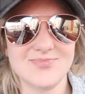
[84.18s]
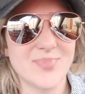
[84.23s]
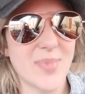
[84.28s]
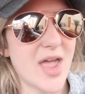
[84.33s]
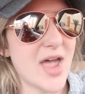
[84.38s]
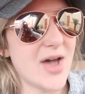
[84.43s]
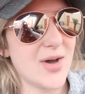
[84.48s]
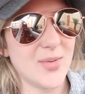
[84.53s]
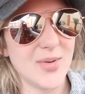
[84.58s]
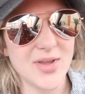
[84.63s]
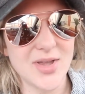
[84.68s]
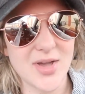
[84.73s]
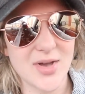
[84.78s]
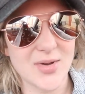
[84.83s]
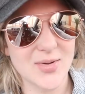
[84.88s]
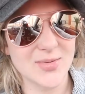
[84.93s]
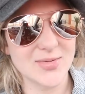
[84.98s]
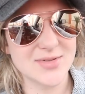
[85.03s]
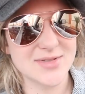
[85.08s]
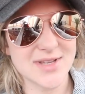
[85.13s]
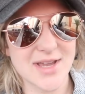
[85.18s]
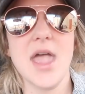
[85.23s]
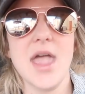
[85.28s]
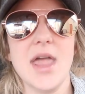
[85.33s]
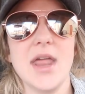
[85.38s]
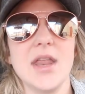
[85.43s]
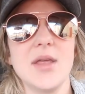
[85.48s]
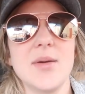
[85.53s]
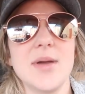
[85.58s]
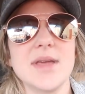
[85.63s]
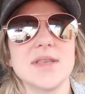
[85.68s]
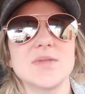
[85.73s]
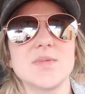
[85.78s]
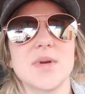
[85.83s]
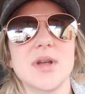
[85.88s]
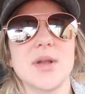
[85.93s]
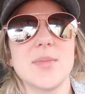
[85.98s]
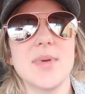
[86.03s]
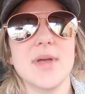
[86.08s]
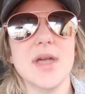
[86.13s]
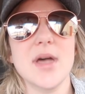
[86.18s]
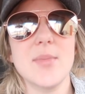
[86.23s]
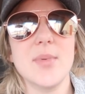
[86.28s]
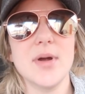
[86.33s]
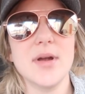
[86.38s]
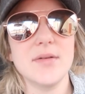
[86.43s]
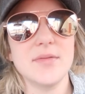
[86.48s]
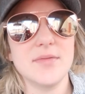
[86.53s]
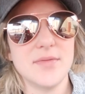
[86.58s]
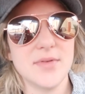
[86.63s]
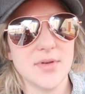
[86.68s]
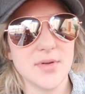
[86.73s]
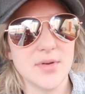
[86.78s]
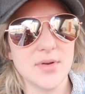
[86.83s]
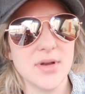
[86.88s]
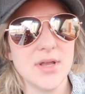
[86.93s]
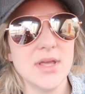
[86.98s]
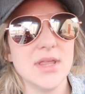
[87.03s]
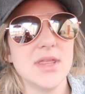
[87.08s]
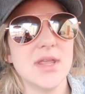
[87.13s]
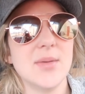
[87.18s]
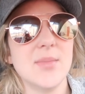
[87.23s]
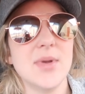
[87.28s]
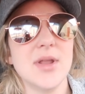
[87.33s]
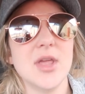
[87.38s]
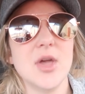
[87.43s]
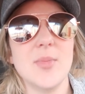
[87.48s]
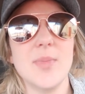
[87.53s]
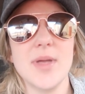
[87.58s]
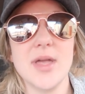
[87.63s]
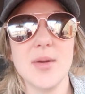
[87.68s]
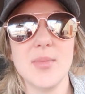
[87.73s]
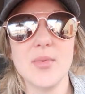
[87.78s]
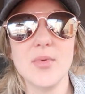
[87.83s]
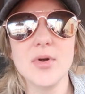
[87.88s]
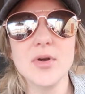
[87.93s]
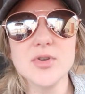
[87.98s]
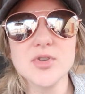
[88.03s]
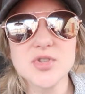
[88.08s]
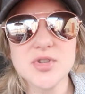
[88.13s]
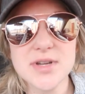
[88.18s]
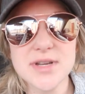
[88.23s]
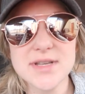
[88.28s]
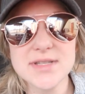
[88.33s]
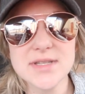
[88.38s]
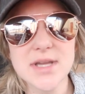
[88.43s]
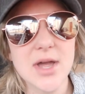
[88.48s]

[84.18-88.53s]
how it goes. Anyways, we're gonna pick up our food, then I'm gonna go pick up groceries.